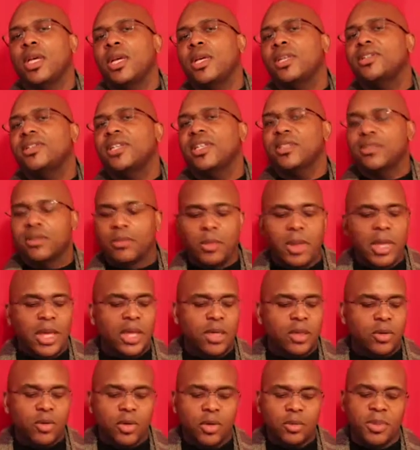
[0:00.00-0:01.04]
He says a
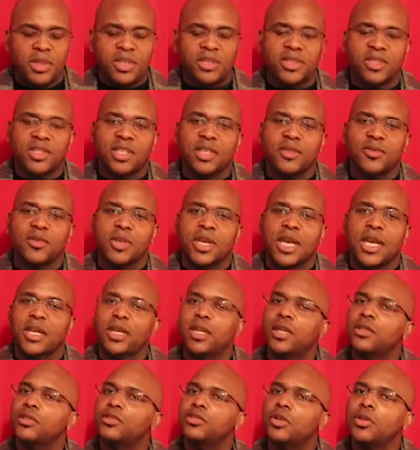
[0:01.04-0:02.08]
man, in order to be successful, got to
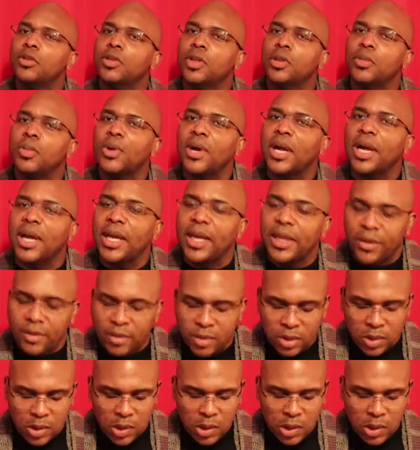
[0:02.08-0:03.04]
get control of your pride,